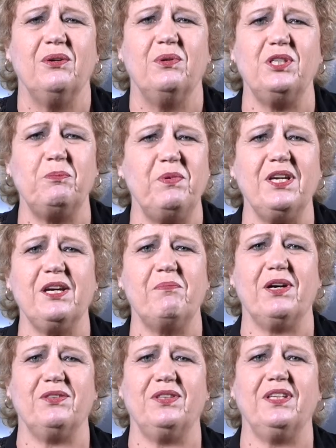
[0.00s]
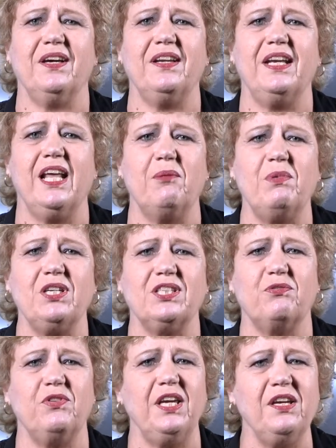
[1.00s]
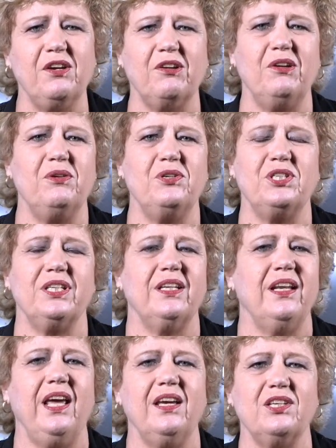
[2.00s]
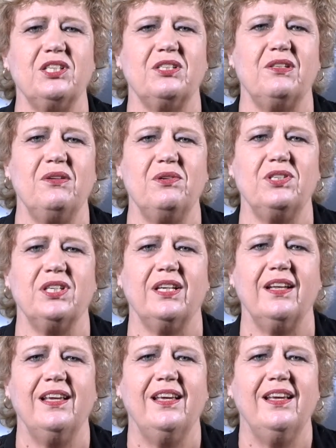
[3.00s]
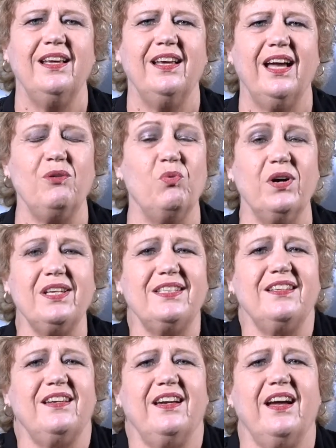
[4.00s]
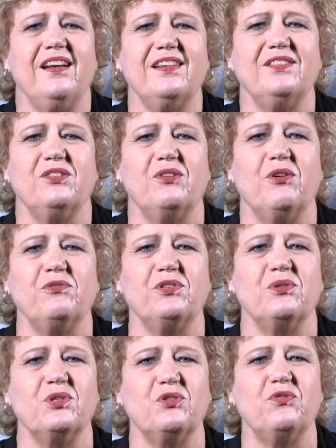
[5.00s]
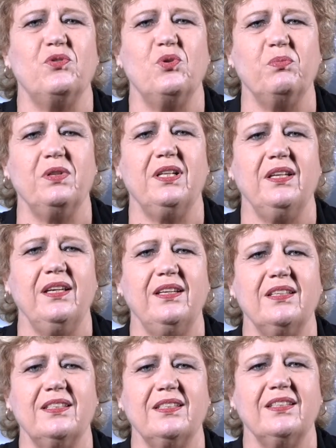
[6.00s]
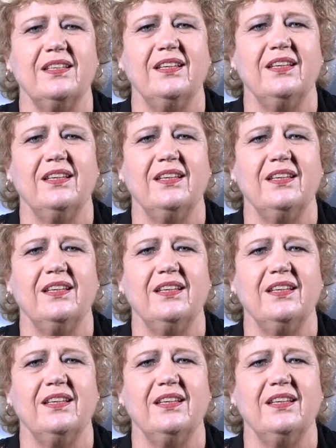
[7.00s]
We speak about the dynamics of inclusion and exclusion. And what is the character of transformed leaders?